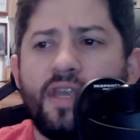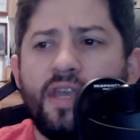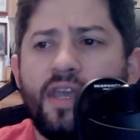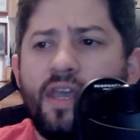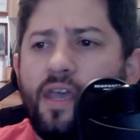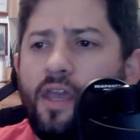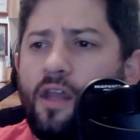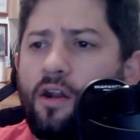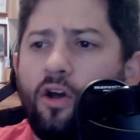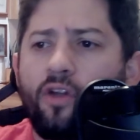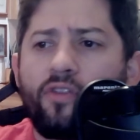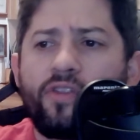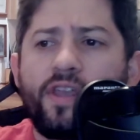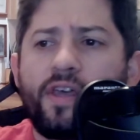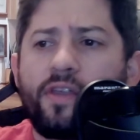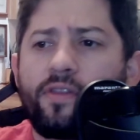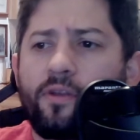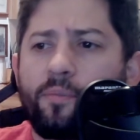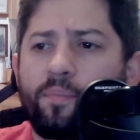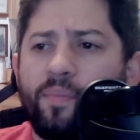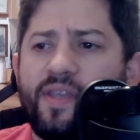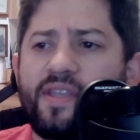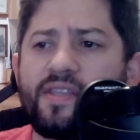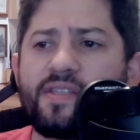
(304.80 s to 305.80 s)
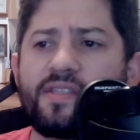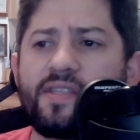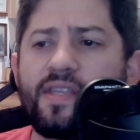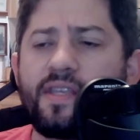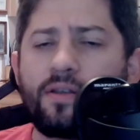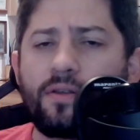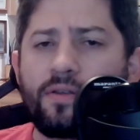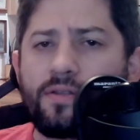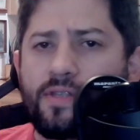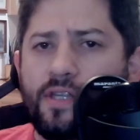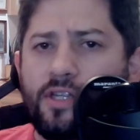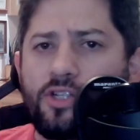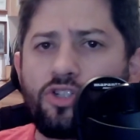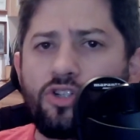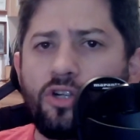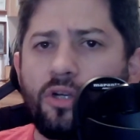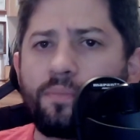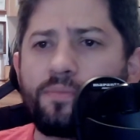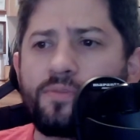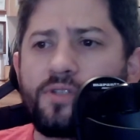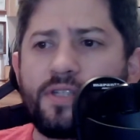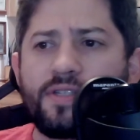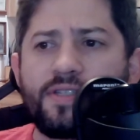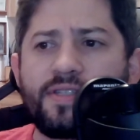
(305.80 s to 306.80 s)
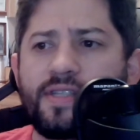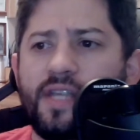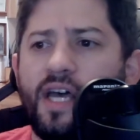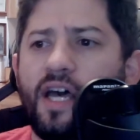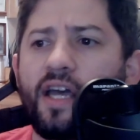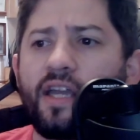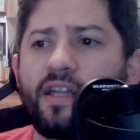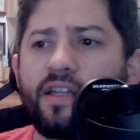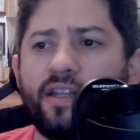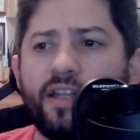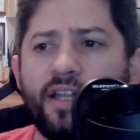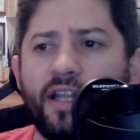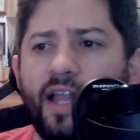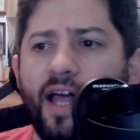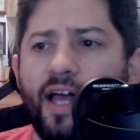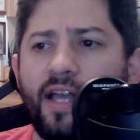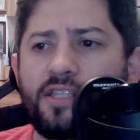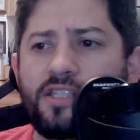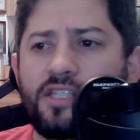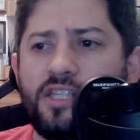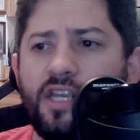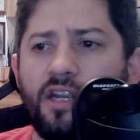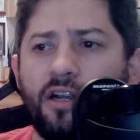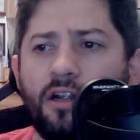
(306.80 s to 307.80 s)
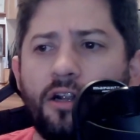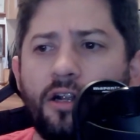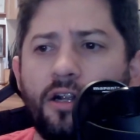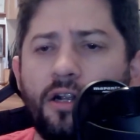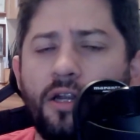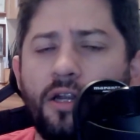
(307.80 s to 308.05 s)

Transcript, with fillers: and all the other peace deals that Trump just signed in the last year.